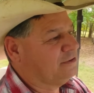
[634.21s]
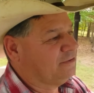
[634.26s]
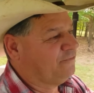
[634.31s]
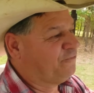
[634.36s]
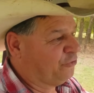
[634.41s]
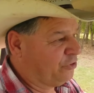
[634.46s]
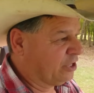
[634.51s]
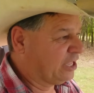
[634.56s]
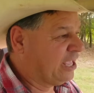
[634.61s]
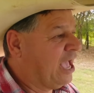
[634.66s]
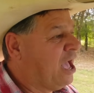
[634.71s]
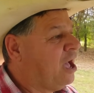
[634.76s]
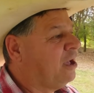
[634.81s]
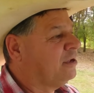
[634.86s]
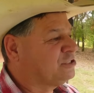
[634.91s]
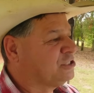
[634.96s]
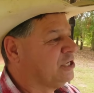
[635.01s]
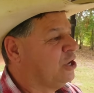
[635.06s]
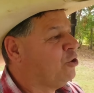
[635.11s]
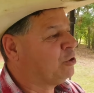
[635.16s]
for the
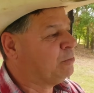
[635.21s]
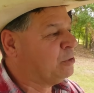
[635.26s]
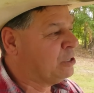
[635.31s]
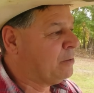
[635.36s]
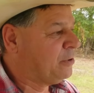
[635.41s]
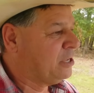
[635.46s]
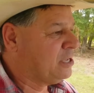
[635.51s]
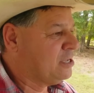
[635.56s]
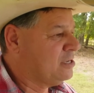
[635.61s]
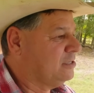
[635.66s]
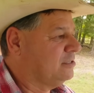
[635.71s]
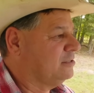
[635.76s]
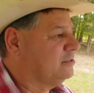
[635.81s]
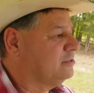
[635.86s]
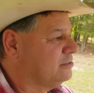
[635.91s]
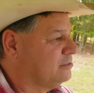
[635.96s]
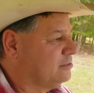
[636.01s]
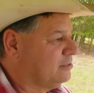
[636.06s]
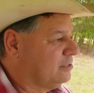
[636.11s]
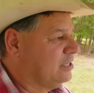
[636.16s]
cows to hold them up in,
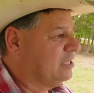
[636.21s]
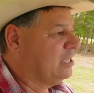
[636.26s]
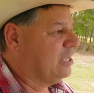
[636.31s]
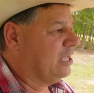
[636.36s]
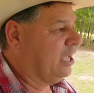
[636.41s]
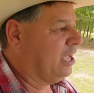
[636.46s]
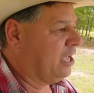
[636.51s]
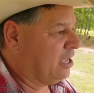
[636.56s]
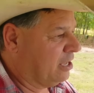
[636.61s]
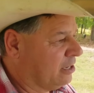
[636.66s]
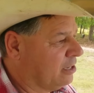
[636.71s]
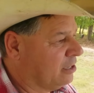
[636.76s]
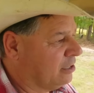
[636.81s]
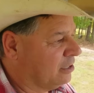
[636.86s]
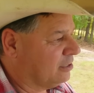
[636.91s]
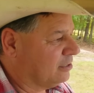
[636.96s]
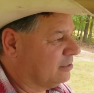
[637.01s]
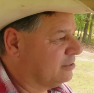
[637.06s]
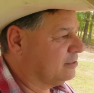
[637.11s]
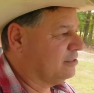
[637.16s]
and uh,